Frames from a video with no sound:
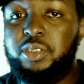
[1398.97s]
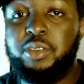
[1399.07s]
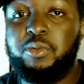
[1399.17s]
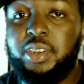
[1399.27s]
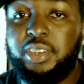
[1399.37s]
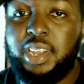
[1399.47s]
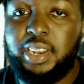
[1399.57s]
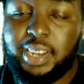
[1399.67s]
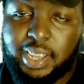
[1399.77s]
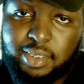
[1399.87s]
You can watch
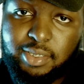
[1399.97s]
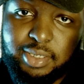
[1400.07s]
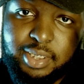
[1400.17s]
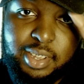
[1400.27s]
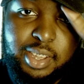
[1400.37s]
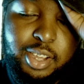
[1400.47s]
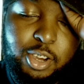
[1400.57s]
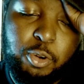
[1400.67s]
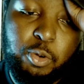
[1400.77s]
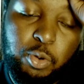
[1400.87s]
that next,
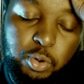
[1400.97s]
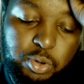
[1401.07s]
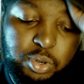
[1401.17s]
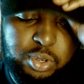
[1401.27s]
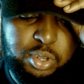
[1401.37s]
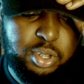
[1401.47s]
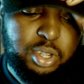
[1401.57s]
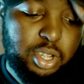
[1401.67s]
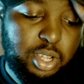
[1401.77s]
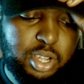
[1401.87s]
or
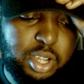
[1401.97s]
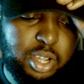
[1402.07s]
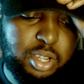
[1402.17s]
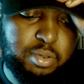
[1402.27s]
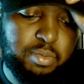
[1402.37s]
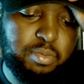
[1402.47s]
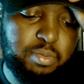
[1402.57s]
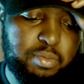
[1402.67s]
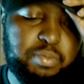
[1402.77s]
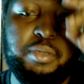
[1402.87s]

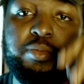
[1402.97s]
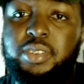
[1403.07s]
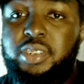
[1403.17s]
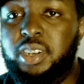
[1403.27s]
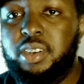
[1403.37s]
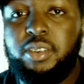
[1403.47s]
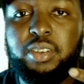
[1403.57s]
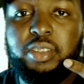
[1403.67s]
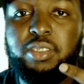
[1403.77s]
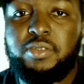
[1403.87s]
probably check out
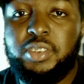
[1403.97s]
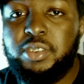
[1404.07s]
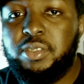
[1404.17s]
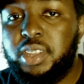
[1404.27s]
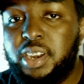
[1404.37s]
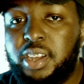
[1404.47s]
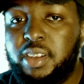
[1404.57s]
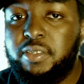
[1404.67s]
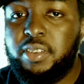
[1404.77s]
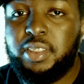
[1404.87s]
another video that
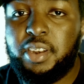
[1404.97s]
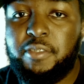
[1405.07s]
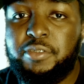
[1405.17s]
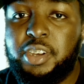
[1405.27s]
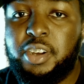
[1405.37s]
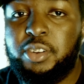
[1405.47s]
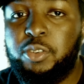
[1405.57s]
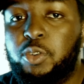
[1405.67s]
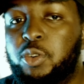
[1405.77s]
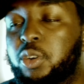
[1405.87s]
I've done
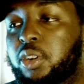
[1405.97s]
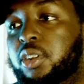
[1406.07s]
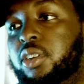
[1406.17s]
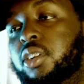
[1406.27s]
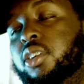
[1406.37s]
on,